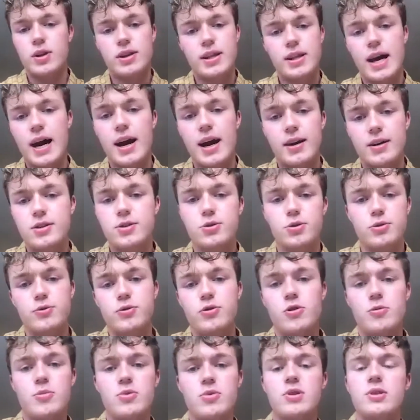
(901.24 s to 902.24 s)
that sort of
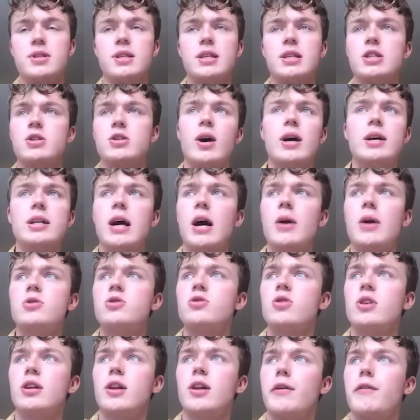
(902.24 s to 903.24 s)
community. So I was
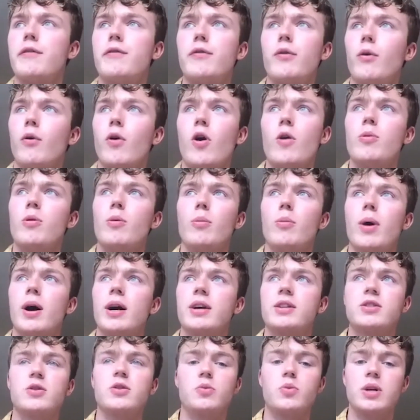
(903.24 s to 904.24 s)
doing like four open
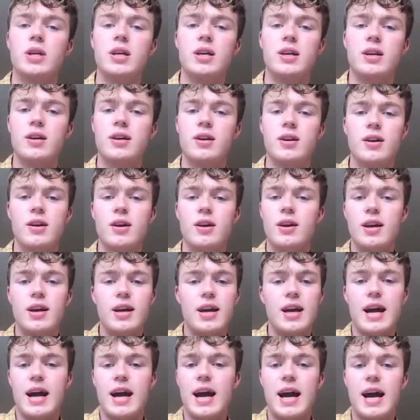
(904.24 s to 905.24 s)
mics a week
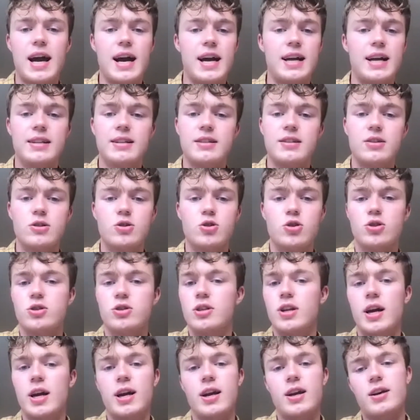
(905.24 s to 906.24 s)
and just
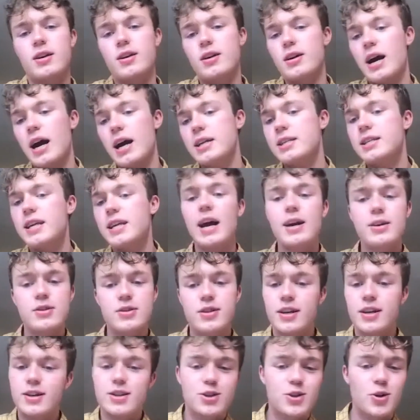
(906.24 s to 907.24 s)
like it's
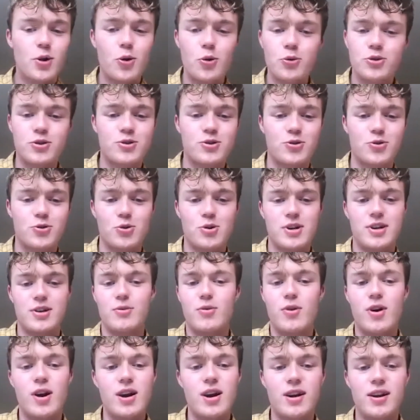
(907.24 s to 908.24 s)
like soul destroying,
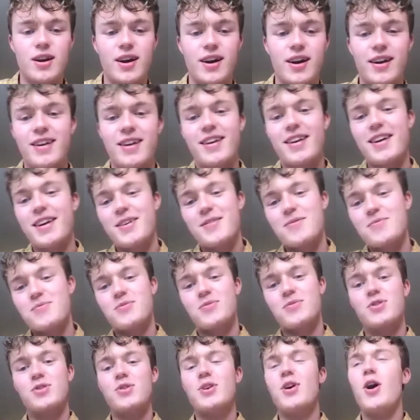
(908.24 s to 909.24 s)
right? Like
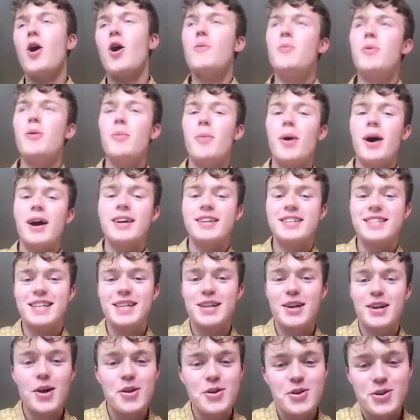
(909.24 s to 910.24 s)
do open mics in
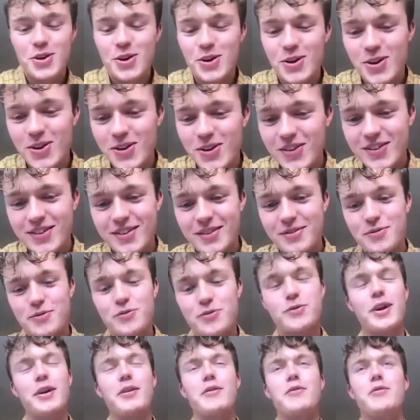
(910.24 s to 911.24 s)
London
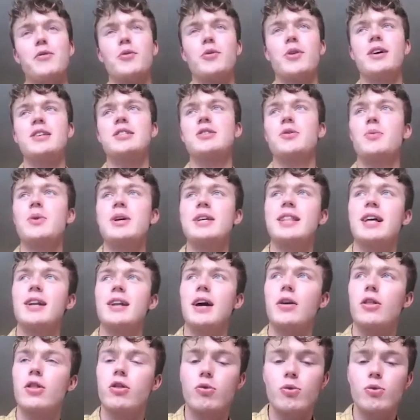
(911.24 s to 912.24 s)
for like four nights a week. They're
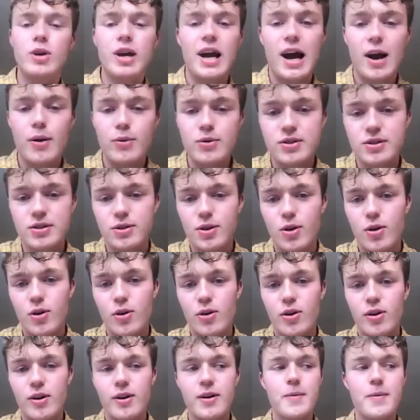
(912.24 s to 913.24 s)
like 3 hours
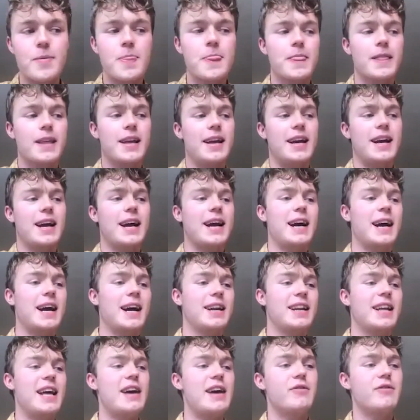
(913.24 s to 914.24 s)
long
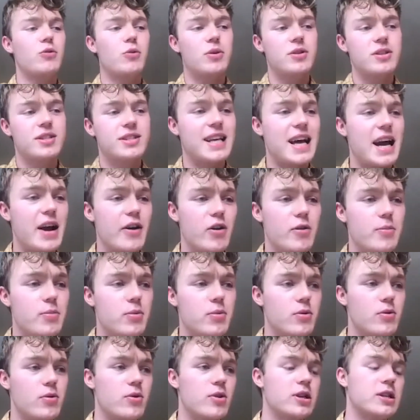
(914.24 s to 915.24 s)
and everyone's
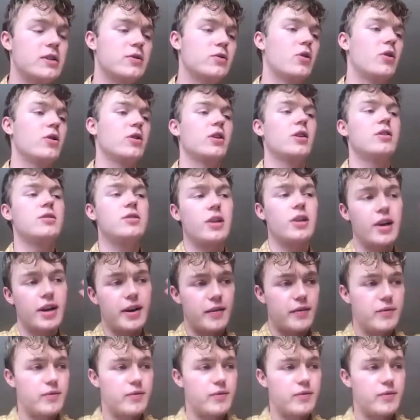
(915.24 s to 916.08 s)
terrible and you've got to go to like